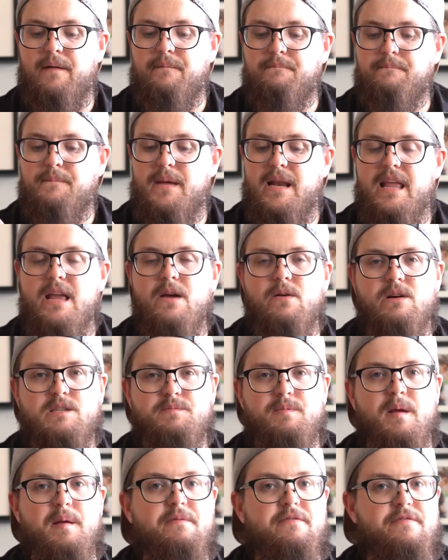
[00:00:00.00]
mini
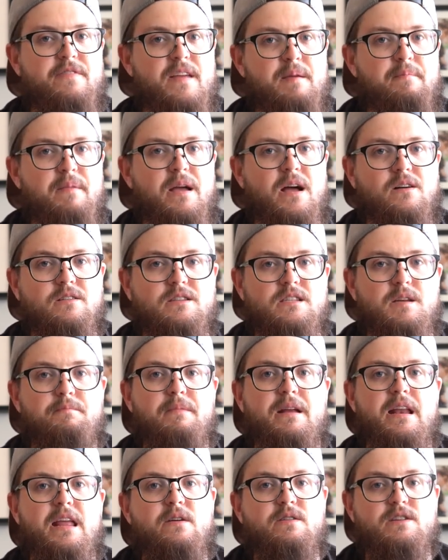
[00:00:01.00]
USB female to
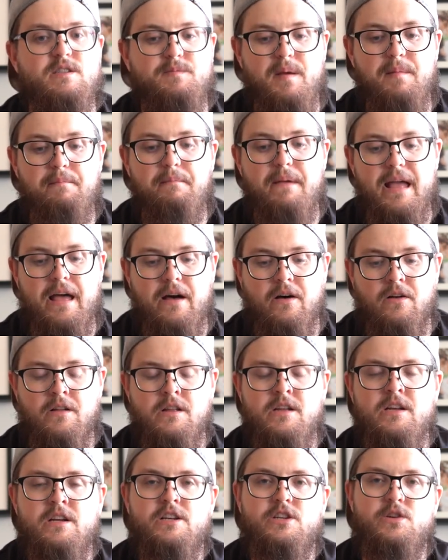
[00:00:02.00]
mini USB male
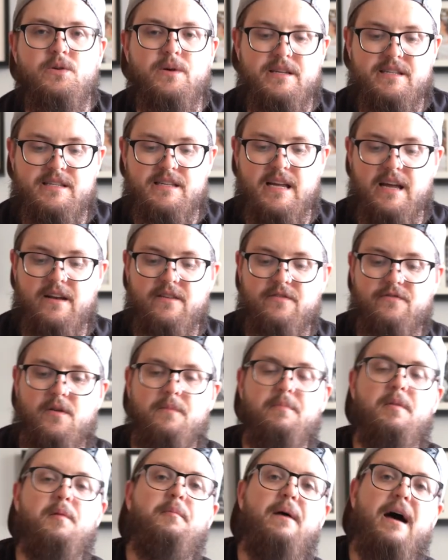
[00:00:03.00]
to extend
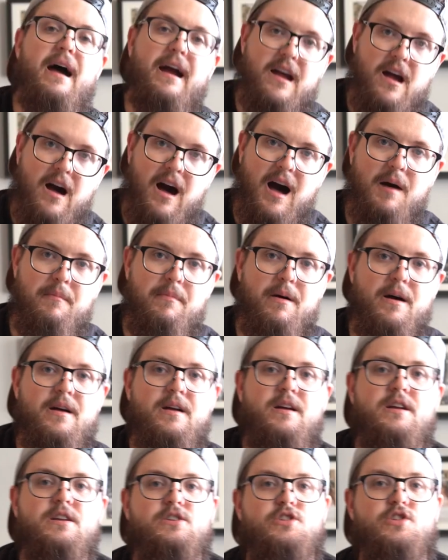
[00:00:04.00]
from the back hub
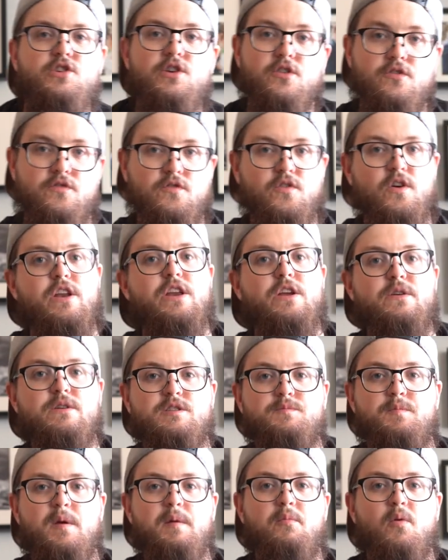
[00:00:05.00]
to your front
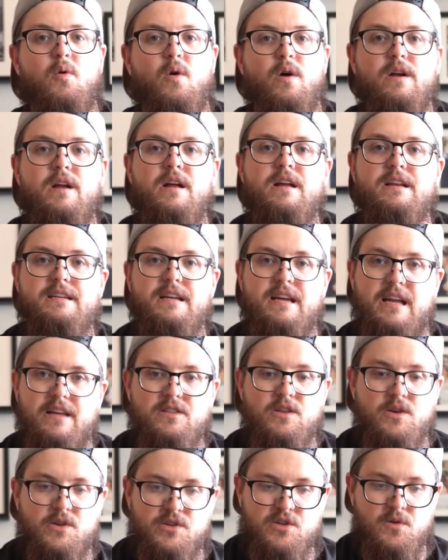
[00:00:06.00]
USB port to
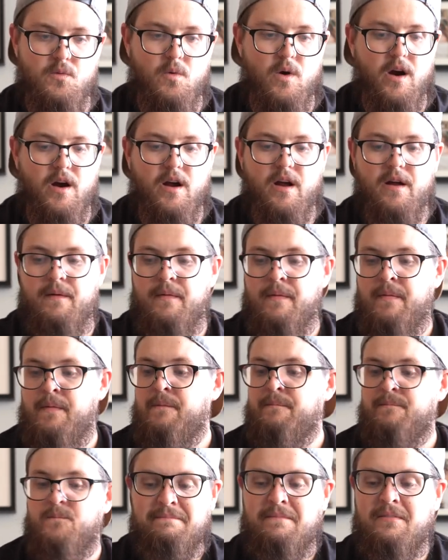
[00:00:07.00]
get those to work.
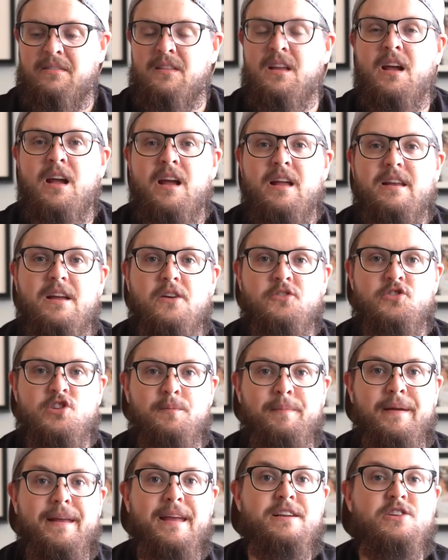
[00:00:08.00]
Now,
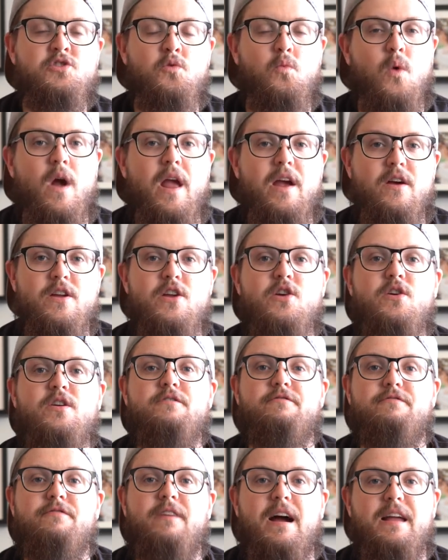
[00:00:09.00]
jumping into where you
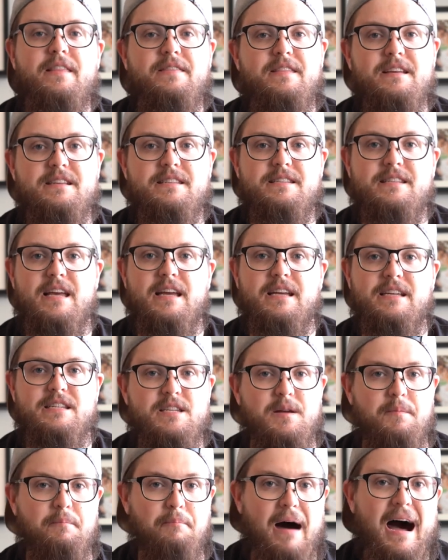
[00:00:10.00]
can find these things
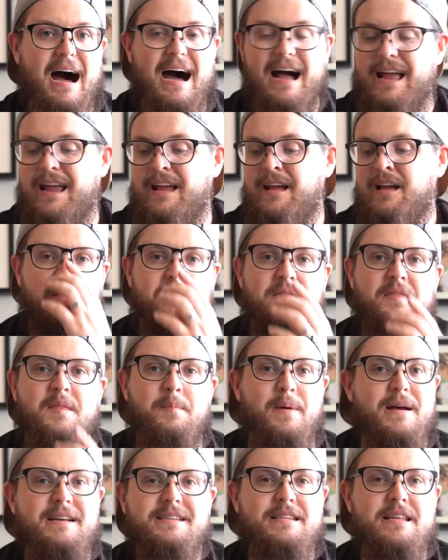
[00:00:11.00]
to buy. The
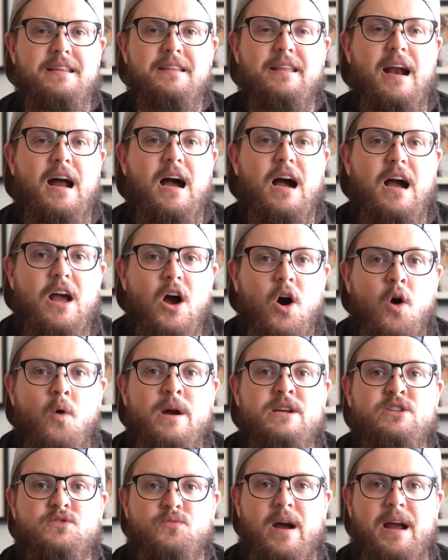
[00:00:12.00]
best thing that I
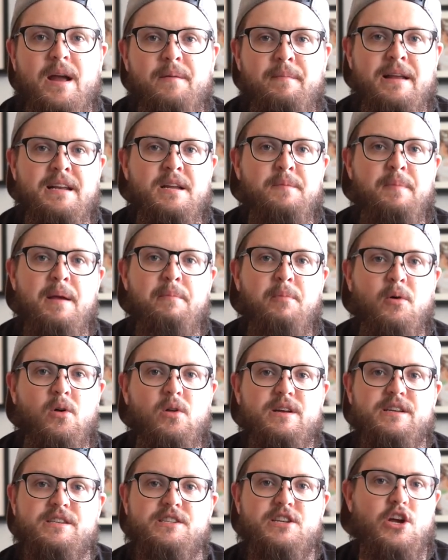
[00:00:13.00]
always recommend to
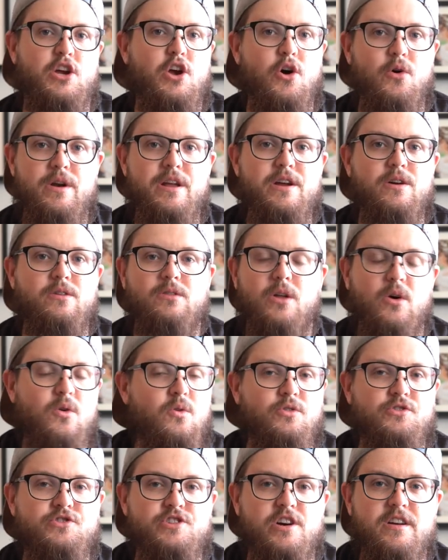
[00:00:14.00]
people is to go to your
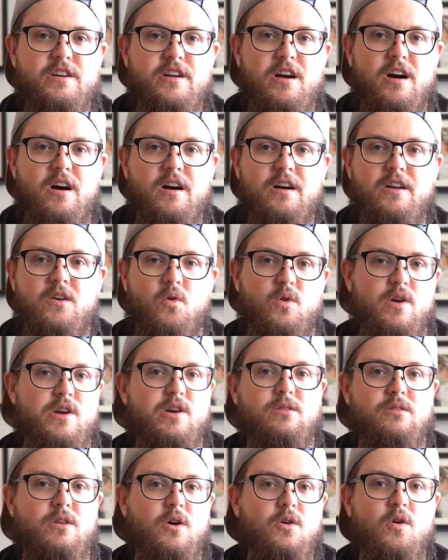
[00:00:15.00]
local junkyard or
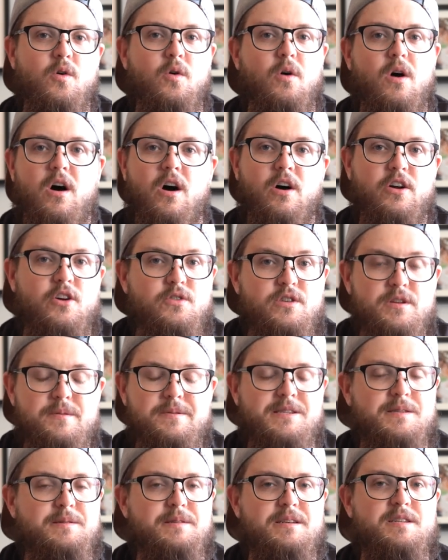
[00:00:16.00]
your local auto
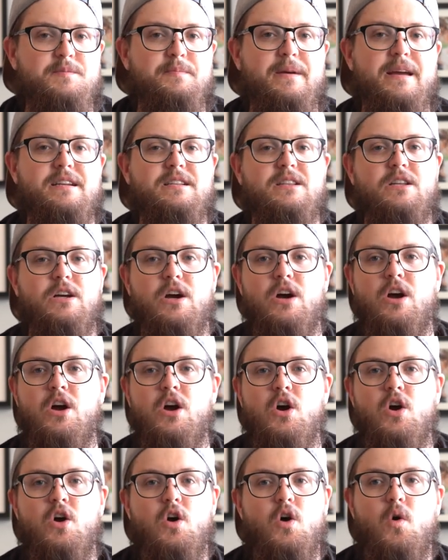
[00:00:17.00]
dismantler
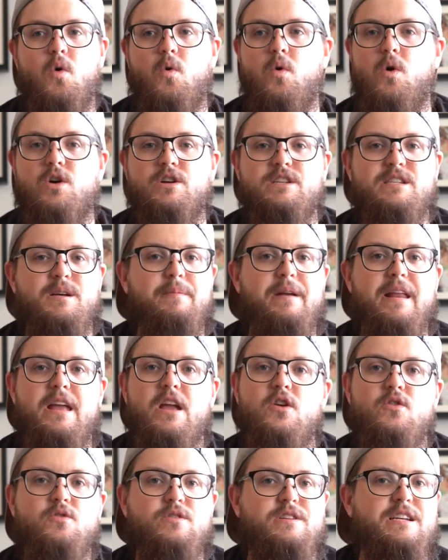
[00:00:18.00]
or
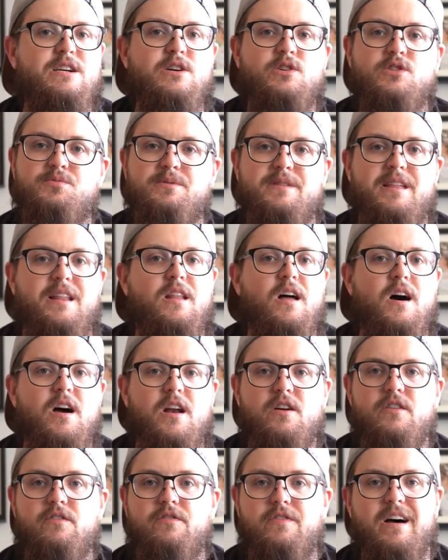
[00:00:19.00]
somebody who deals with a
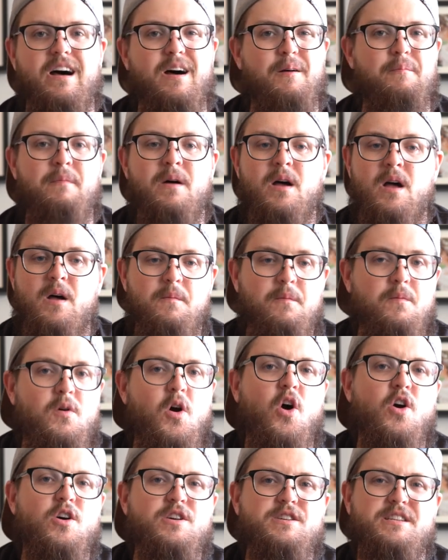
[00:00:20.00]
lot of
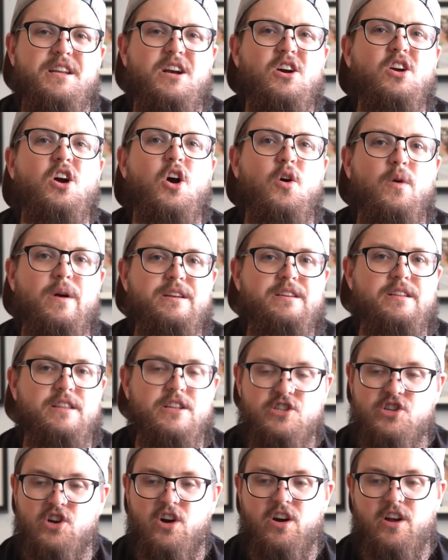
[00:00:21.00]
cars that are going to the
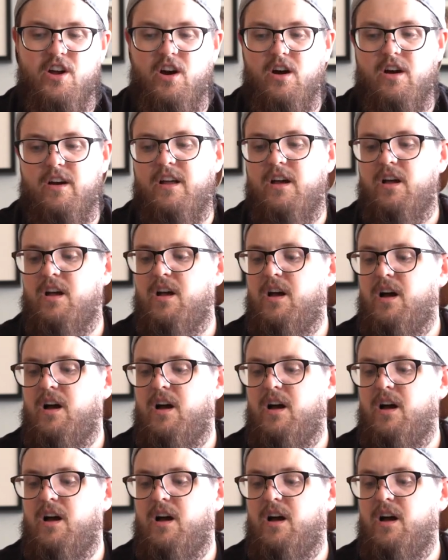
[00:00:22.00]
junkyard.